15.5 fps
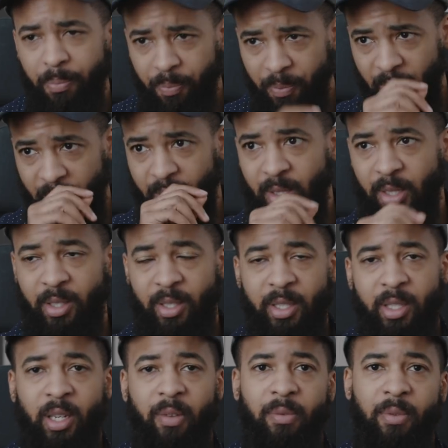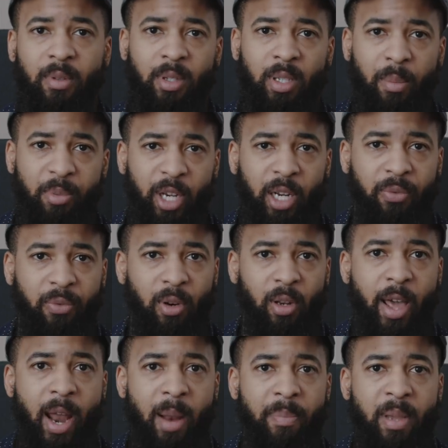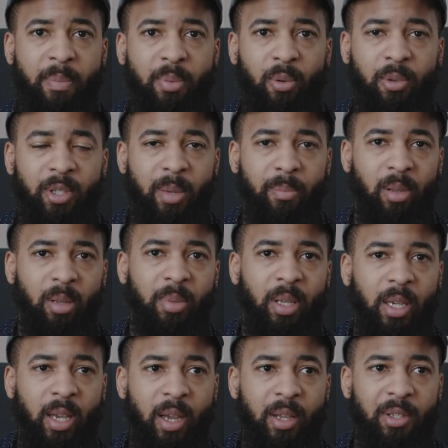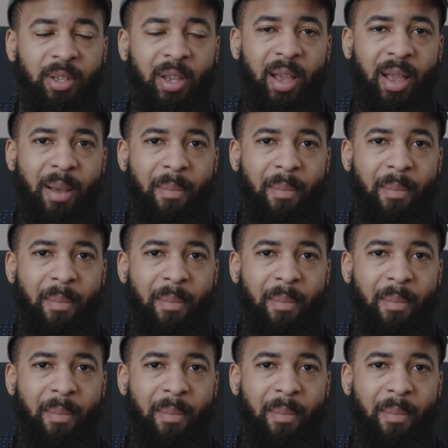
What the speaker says: this is a sensitive subject for a lot of people simply because